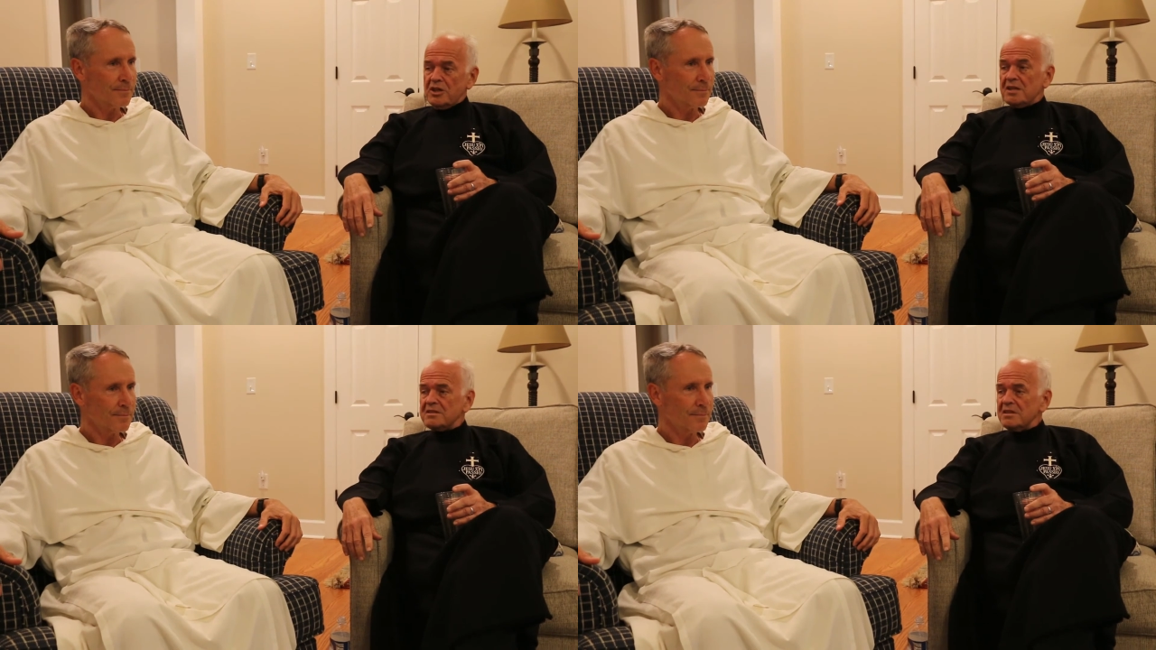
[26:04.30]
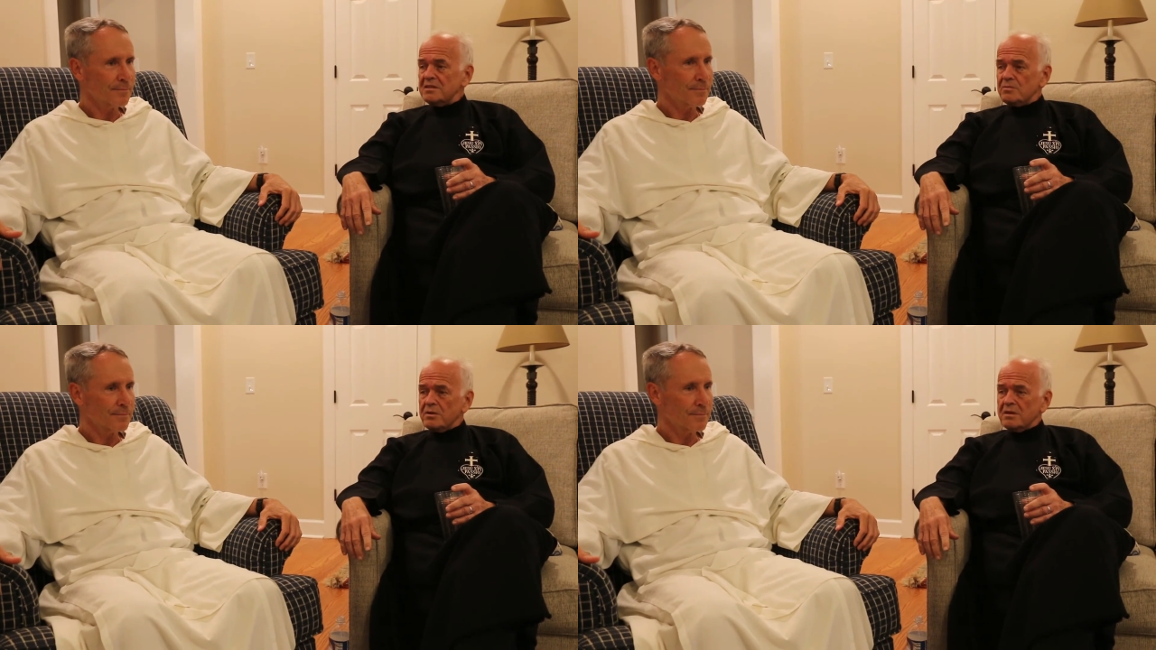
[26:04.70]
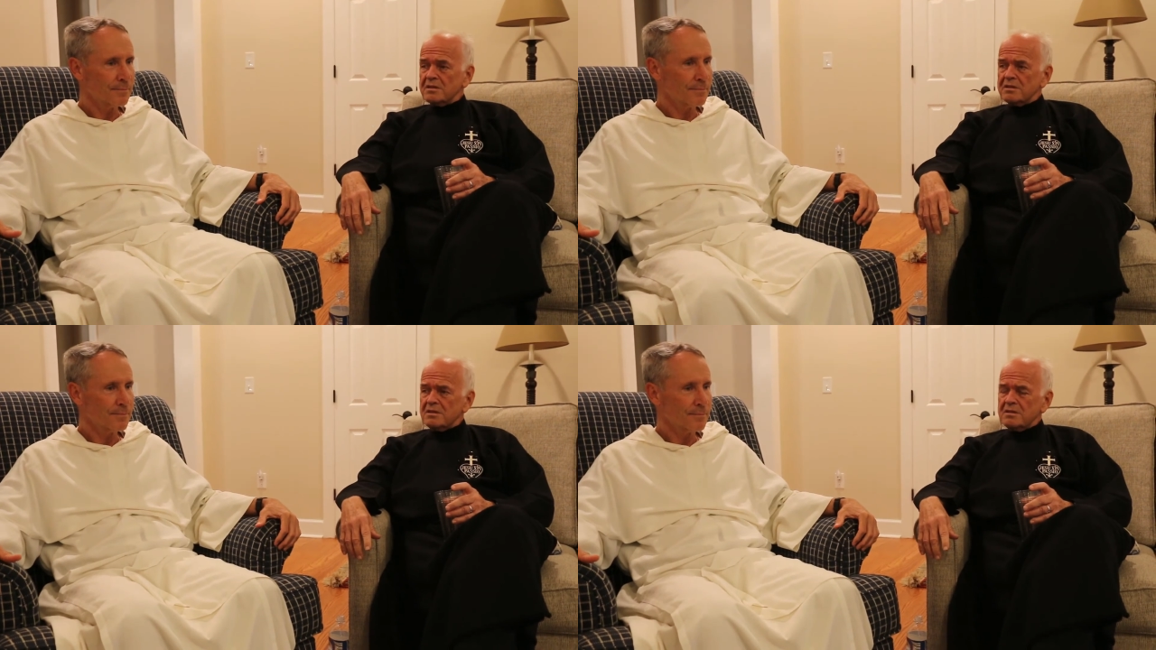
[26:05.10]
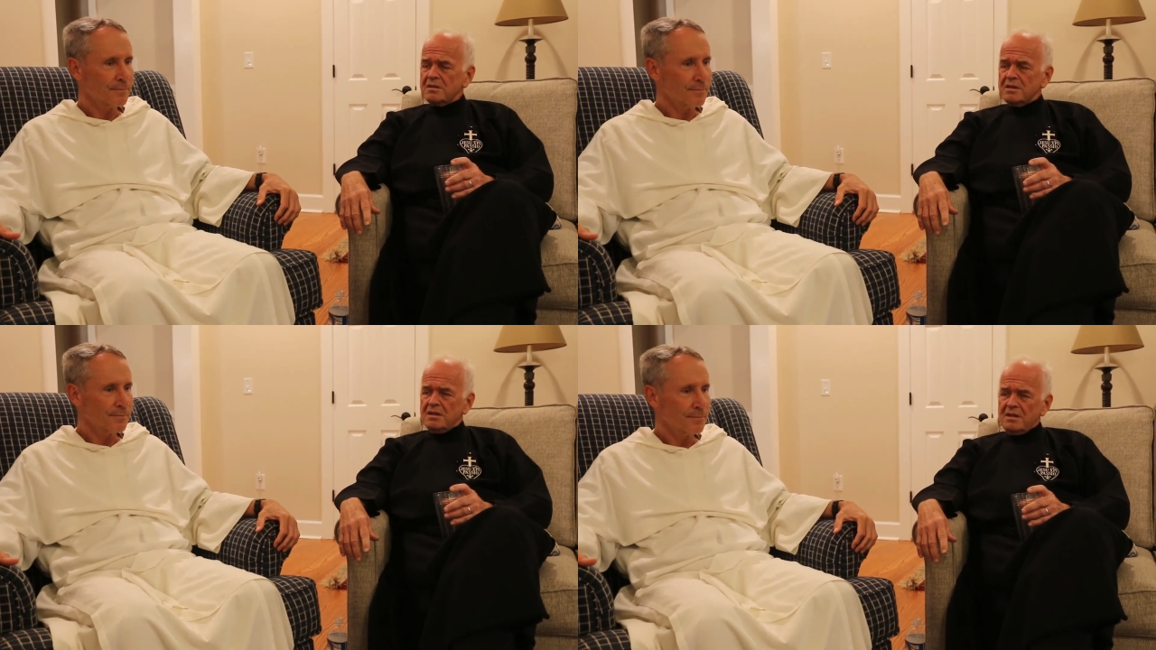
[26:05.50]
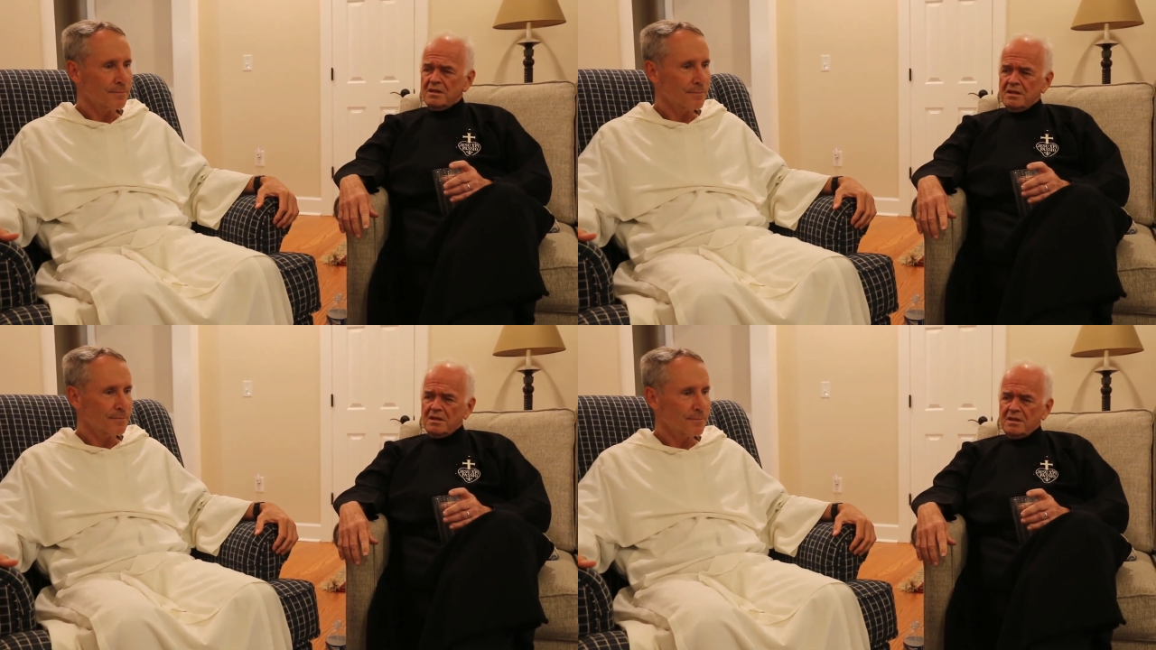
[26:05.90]
Speaker 1: justice, but also.
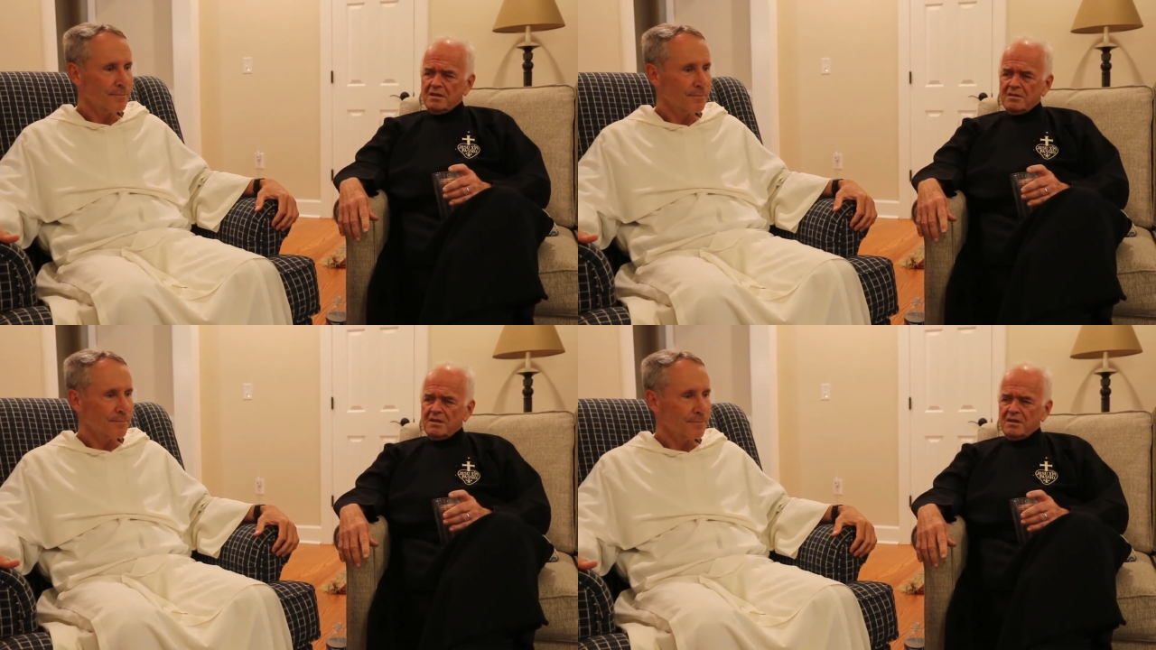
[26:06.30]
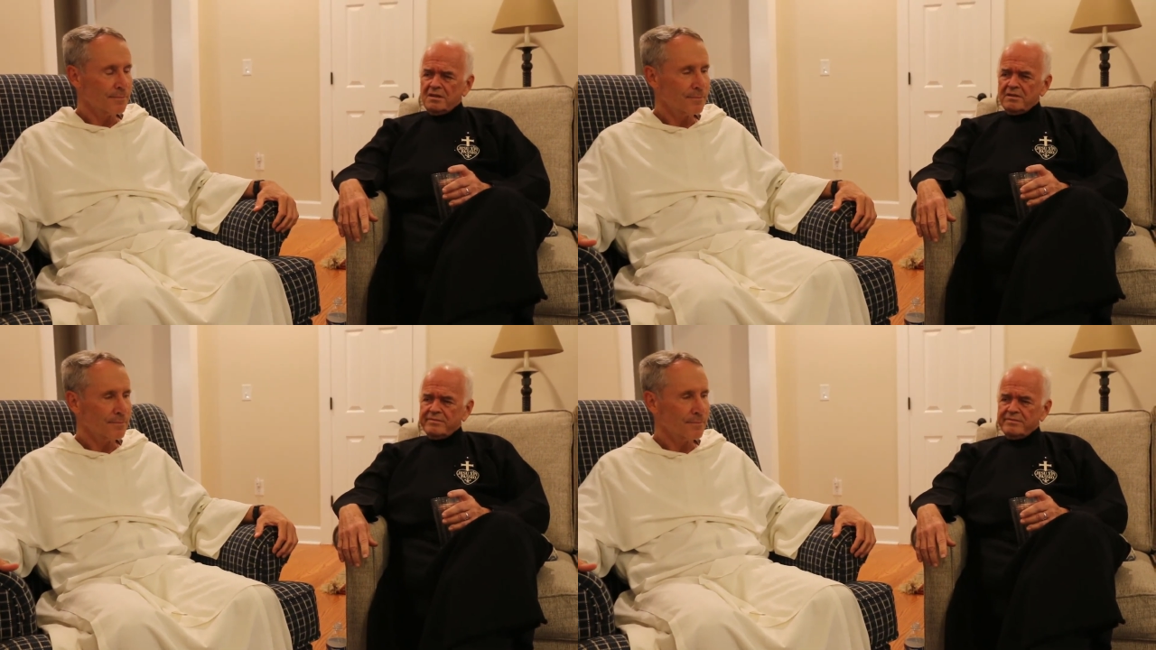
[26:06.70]
Um,